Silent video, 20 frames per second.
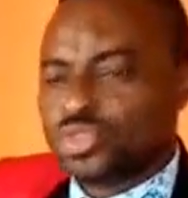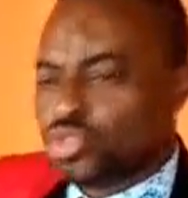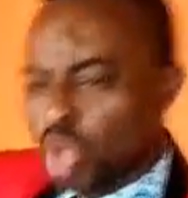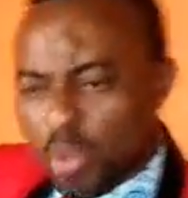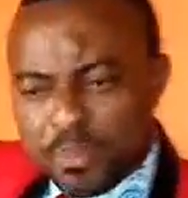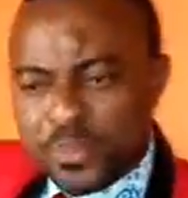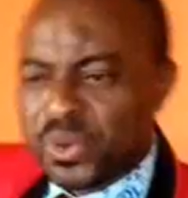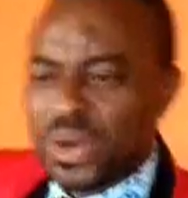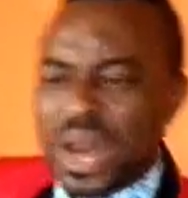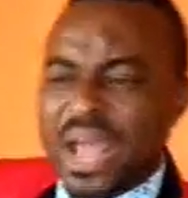
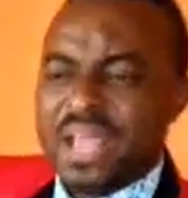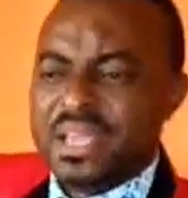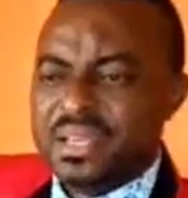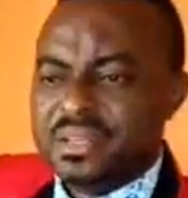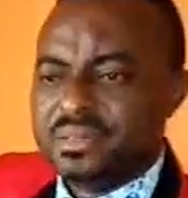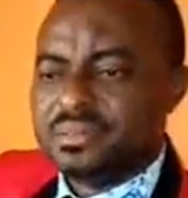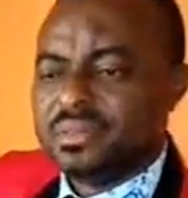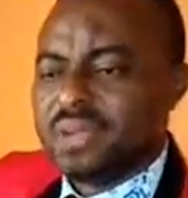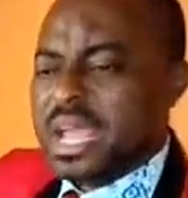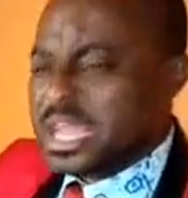Stop
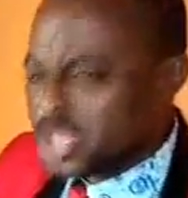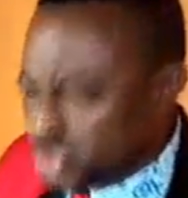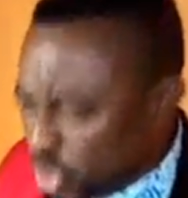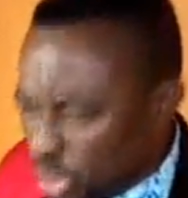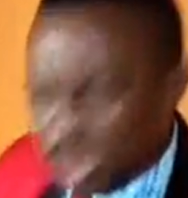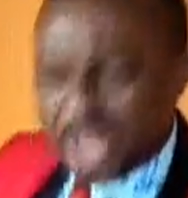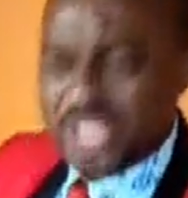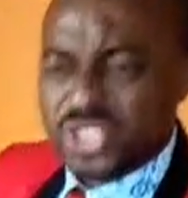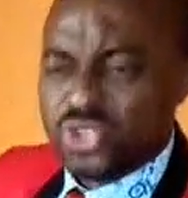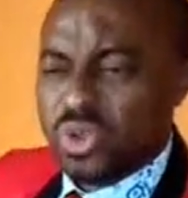crying.
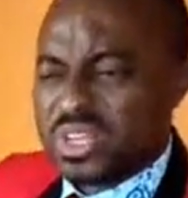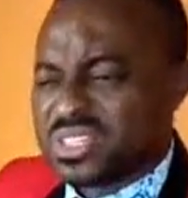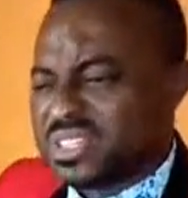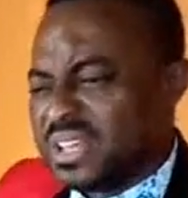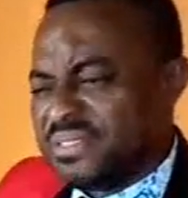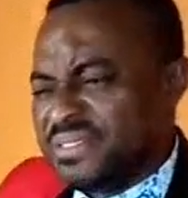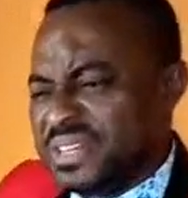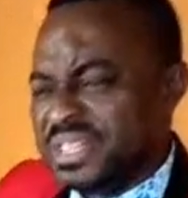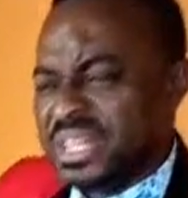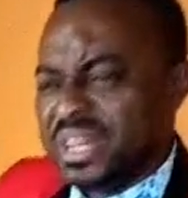Encourage
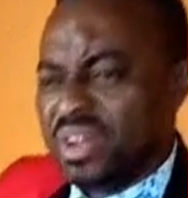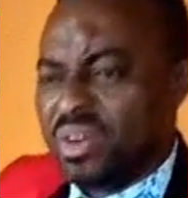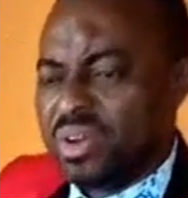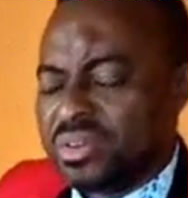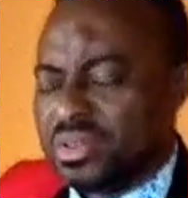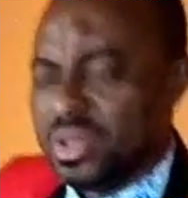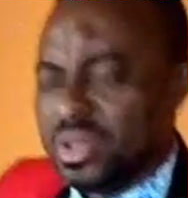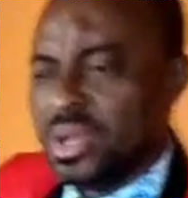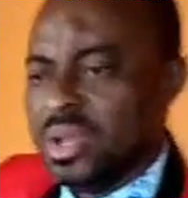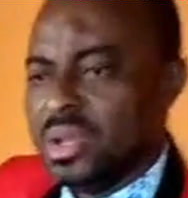yourself
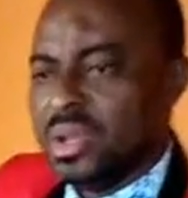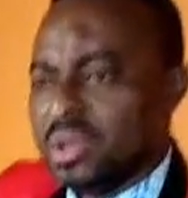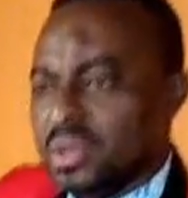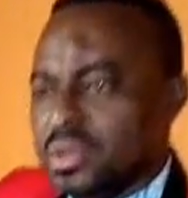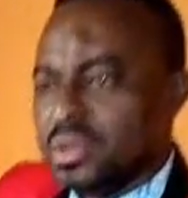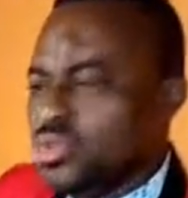in the Lord.